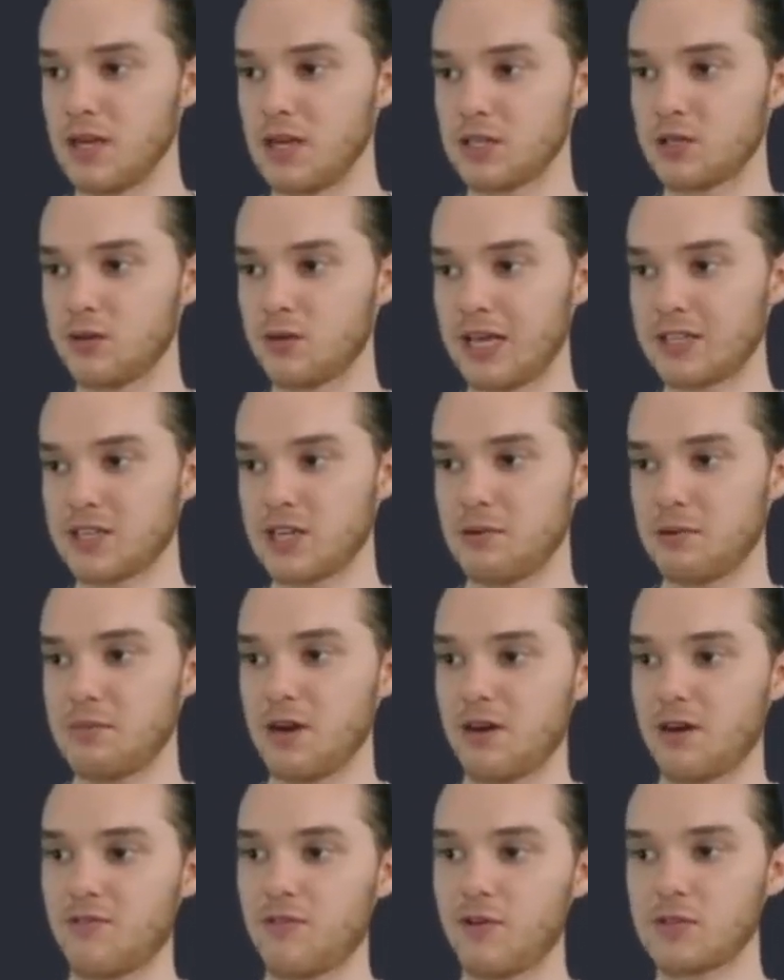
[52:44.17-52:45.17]
So that's going to
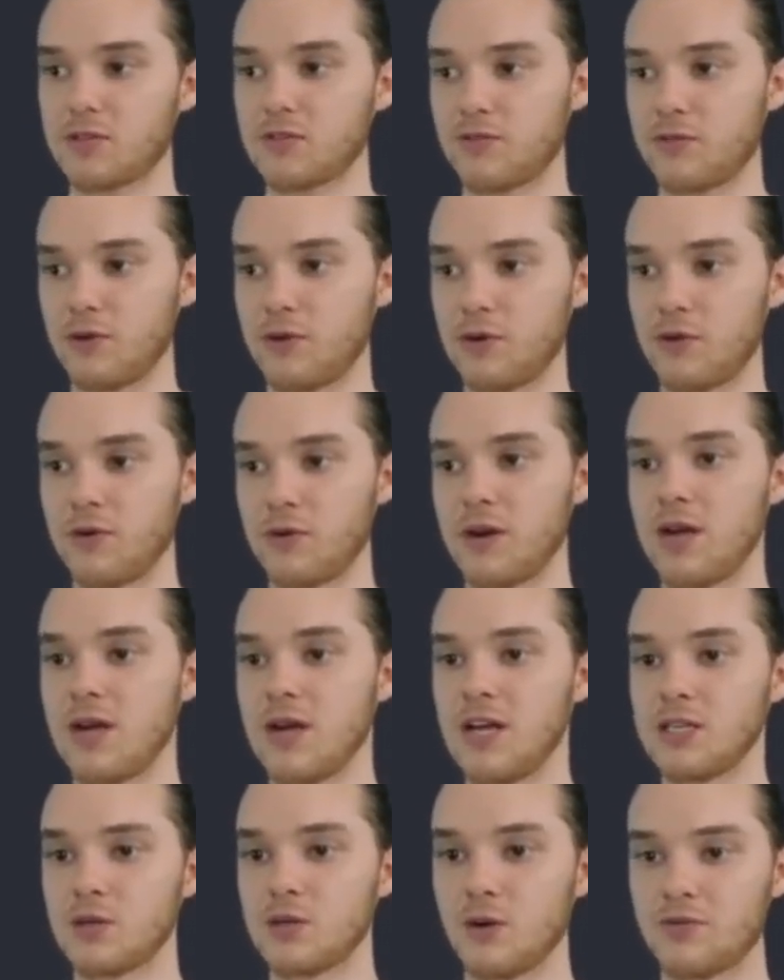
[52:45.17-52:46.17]
be our first fruit.
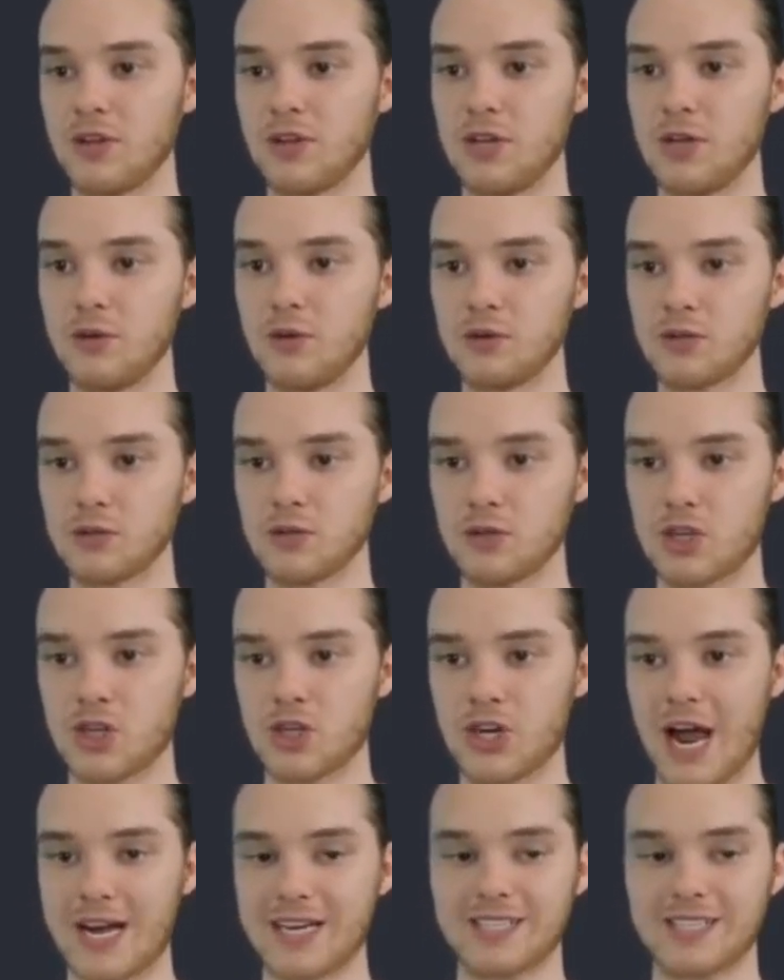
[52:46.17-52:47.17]
So if the user
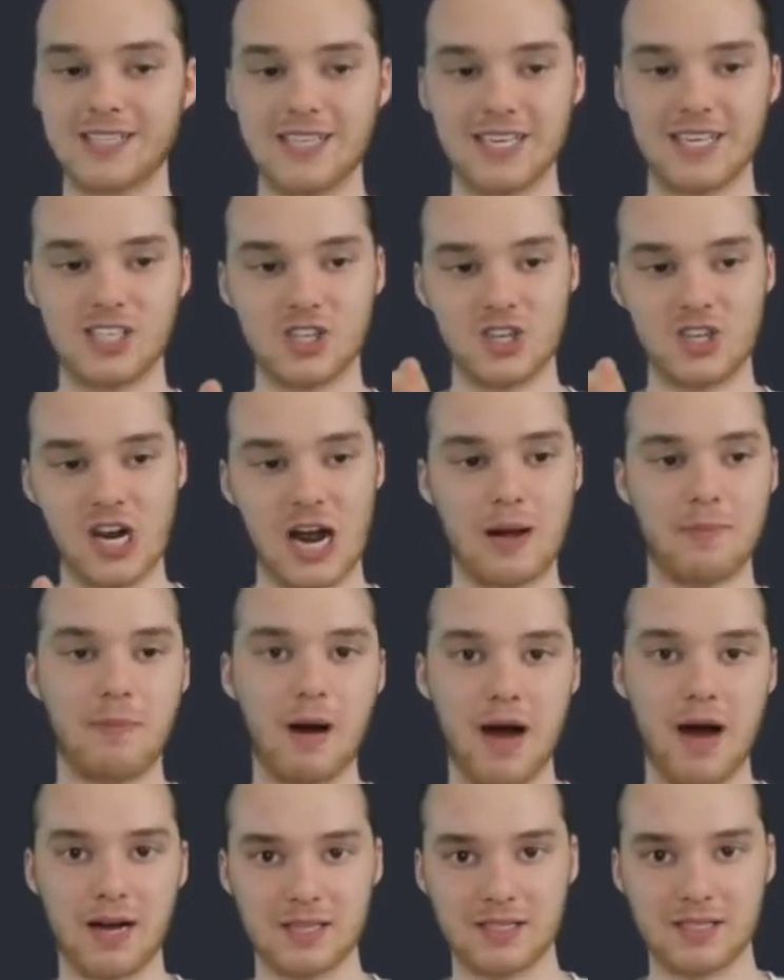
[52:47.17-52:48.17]
checks this
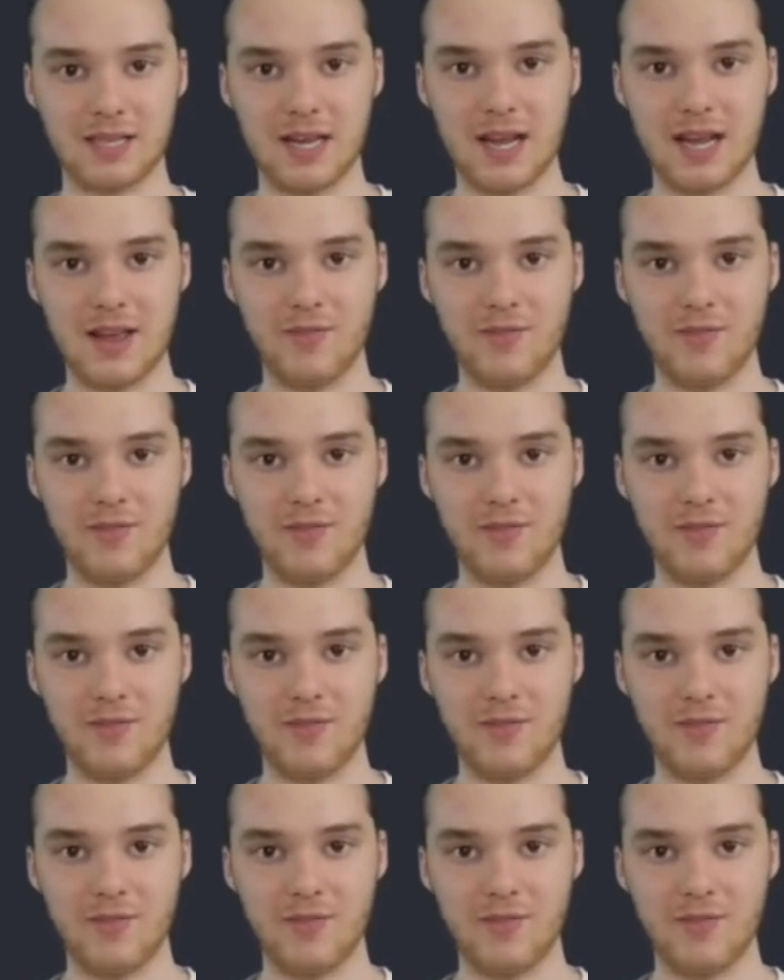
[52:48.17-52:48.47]
checkbox,